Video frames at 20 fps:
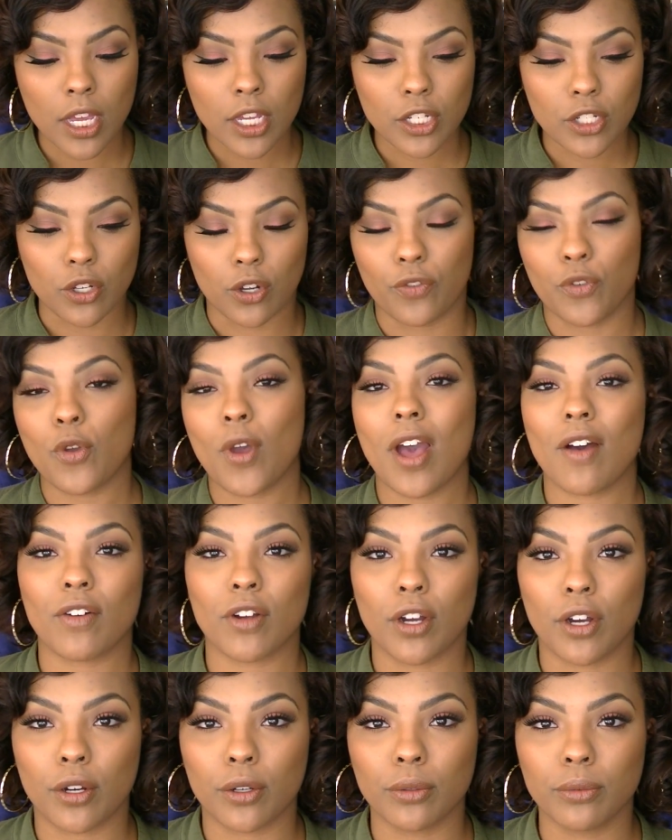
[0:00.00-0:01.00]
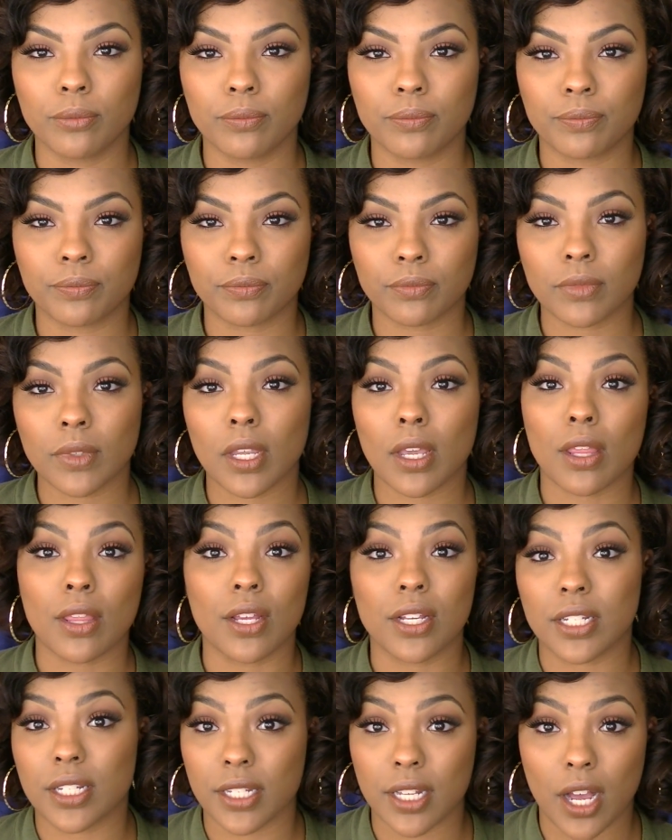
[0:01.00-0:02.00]
So if you have a goal,
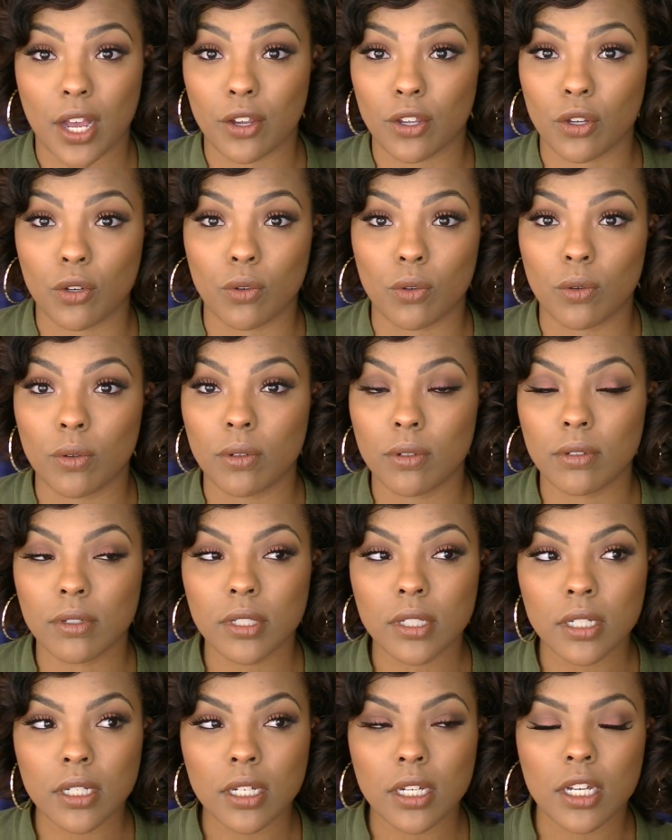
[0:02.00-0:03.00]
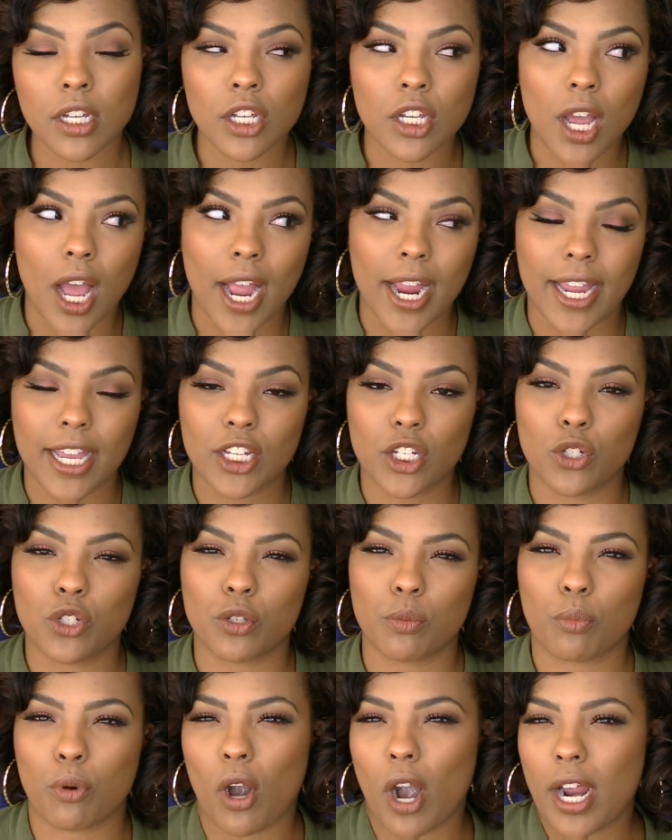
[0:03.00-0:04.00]
this is how I guess you
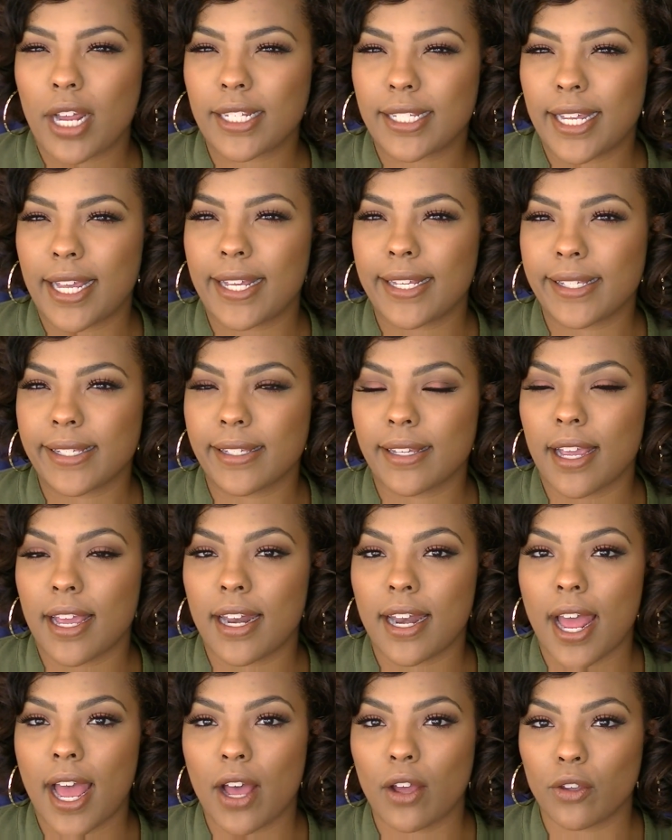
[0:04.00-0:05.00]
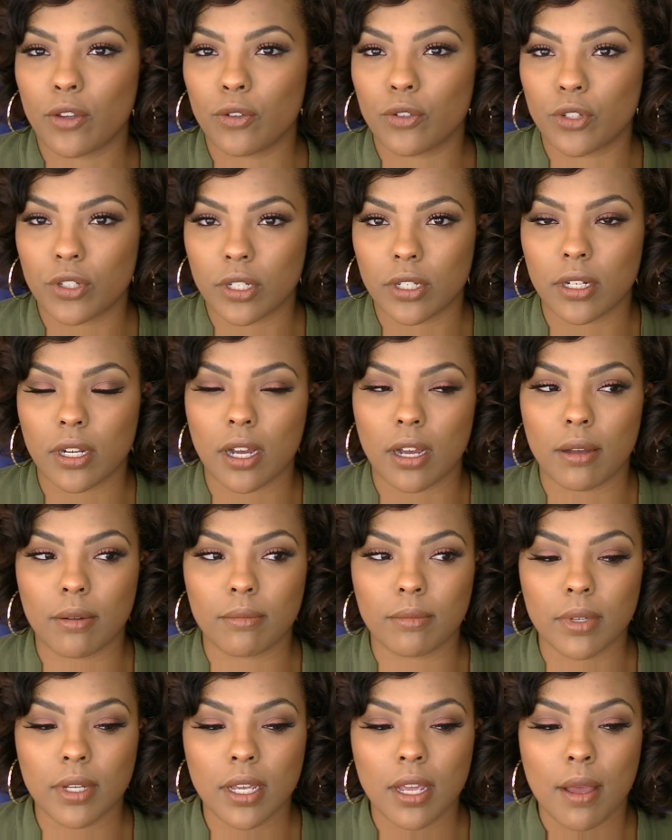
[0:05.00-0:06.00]
should process and how you should
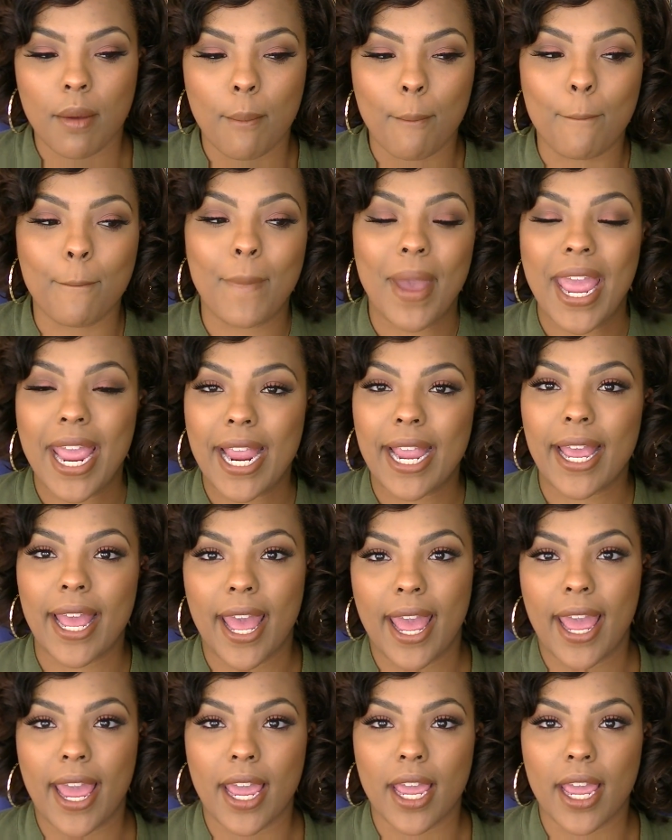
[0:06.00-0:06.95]
make